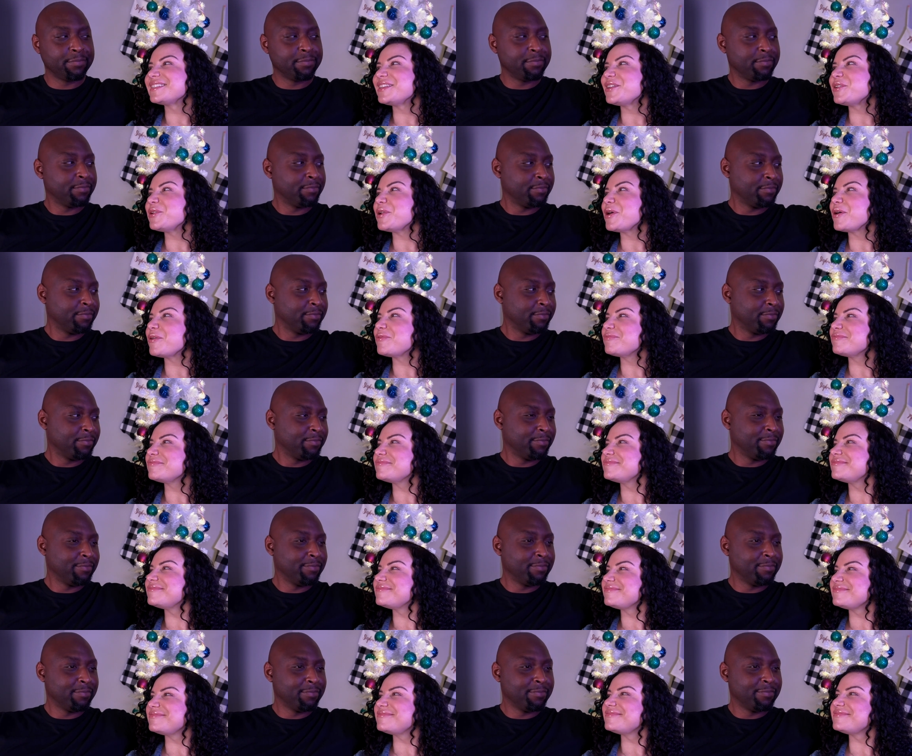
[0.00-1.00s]
Speaker 1: you know,
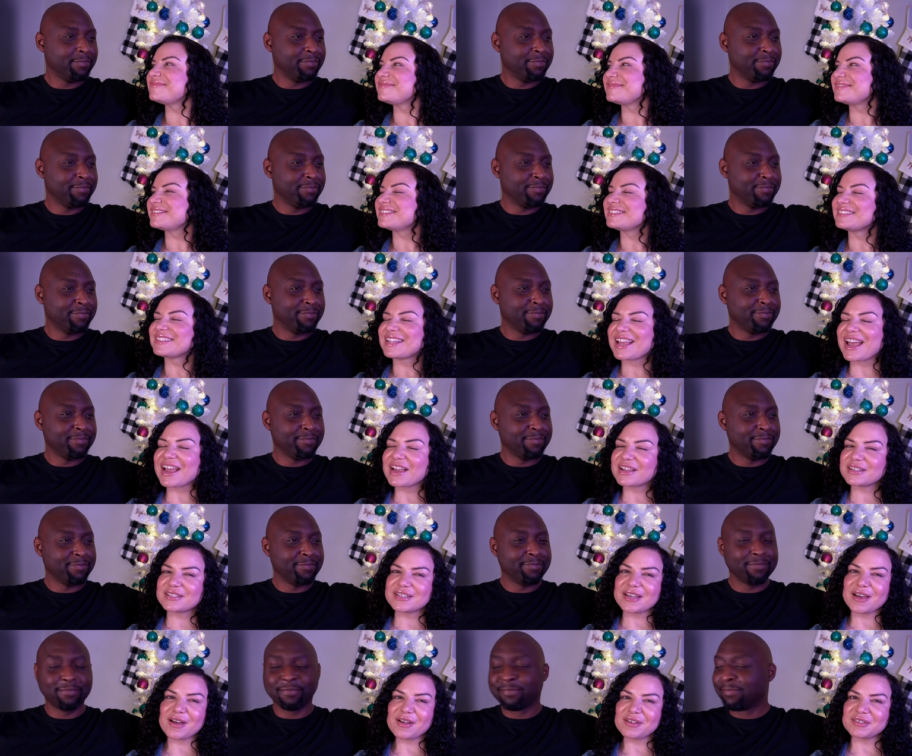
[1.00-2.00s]
I
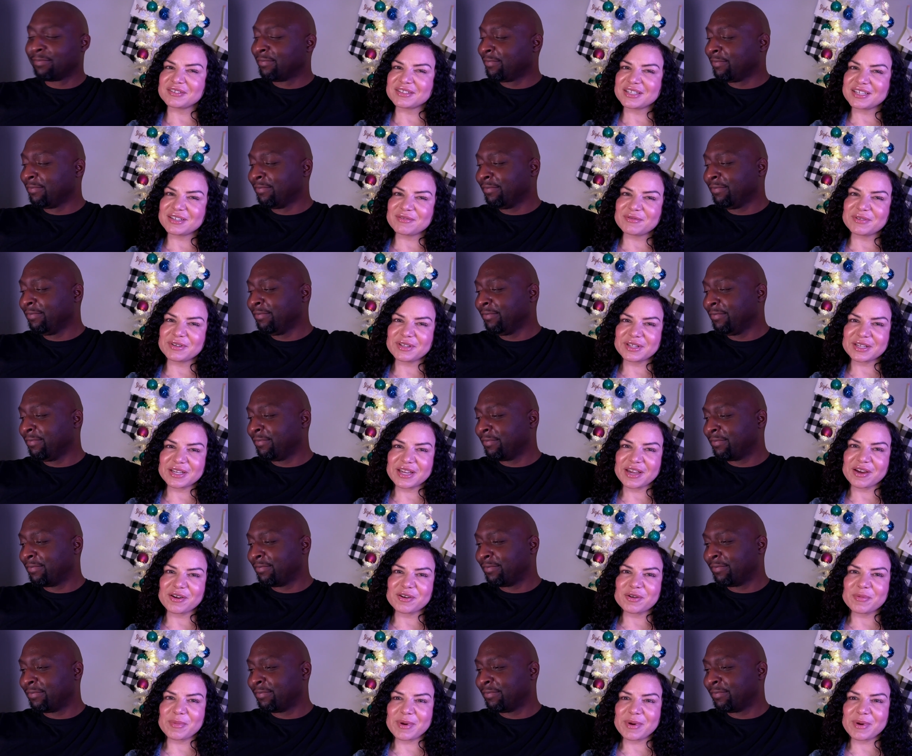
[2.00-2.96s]
could tell he really cared